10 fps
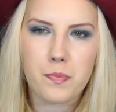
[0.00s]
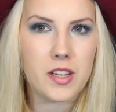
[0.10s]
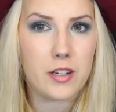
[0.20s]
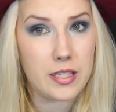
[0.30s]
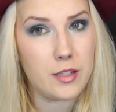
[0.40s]

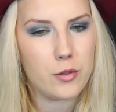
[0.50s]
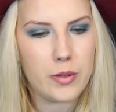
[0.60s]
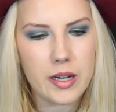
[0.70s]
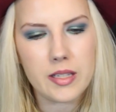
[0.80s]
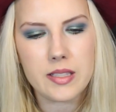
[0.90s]
there's a
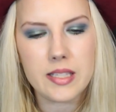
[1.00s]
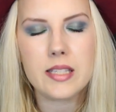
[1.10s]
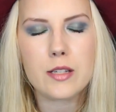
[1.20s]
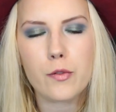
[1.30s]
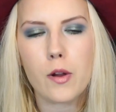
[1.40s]
new
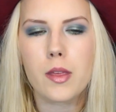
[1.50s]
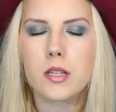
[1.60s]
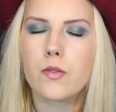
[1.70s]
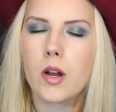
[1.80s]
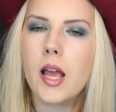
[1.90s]
season for
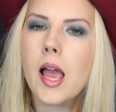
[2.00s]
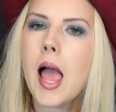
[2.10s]
this one.